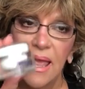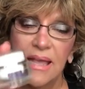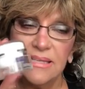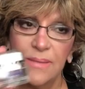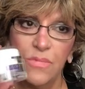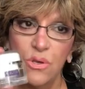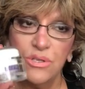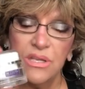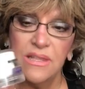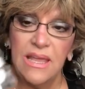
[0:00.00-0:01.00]
as I'm
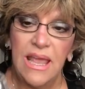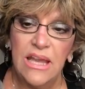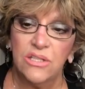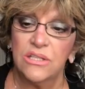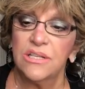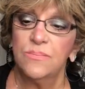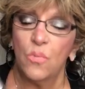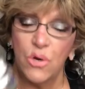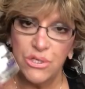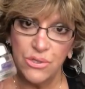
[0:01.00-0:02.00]
using the Ageless
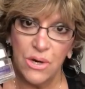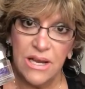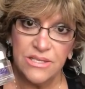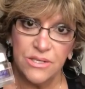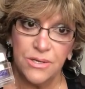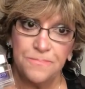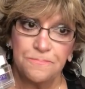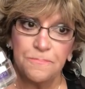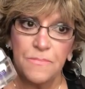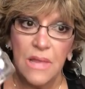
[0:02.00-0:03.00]
moisturizer,
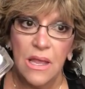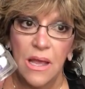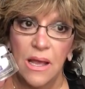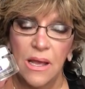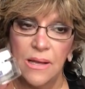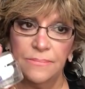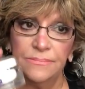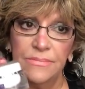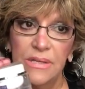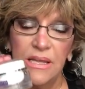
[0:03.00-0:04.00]

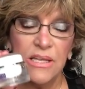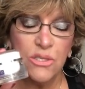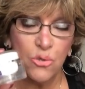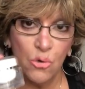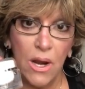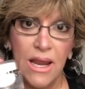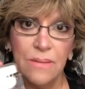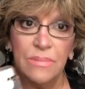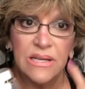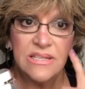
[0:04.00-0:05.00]
it's
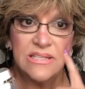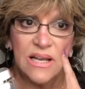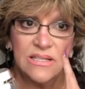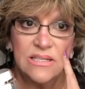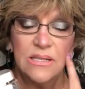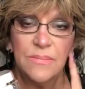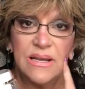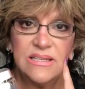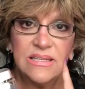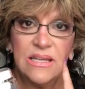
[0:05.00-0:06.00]
great, but it sucks into
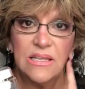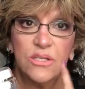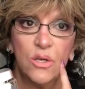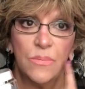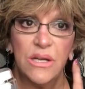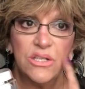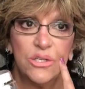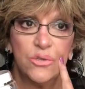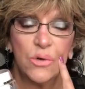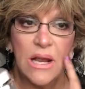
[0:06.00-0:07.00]
my skin so much
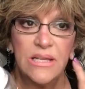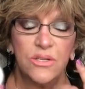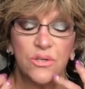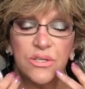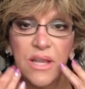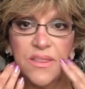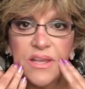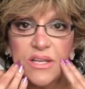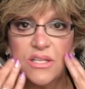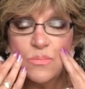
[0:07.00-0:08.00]
and dries. There's
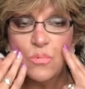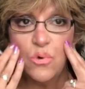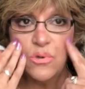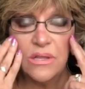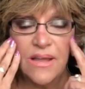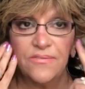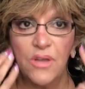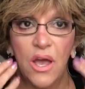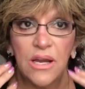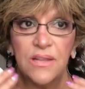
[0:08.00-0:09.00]
nothing smooth
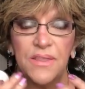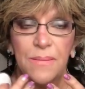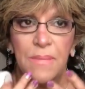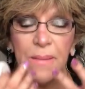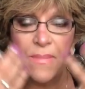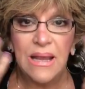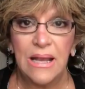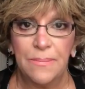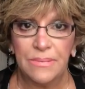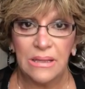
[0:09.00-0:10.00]
left on it that my
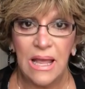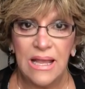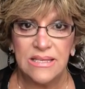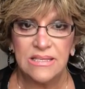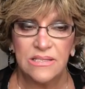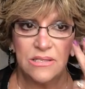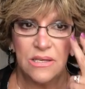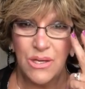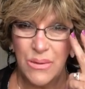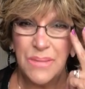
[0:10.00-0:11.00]
makeup glides.
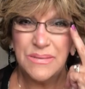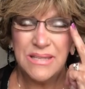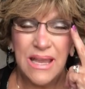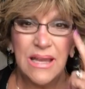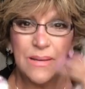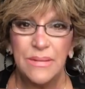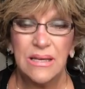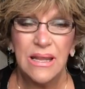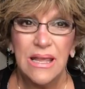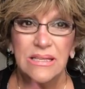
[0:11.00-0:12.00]
You know what I'm saying? I
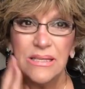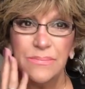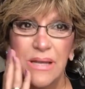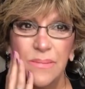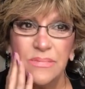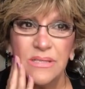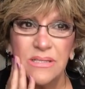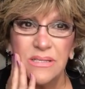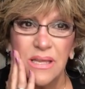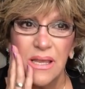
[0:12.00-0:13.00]
mean, sometimes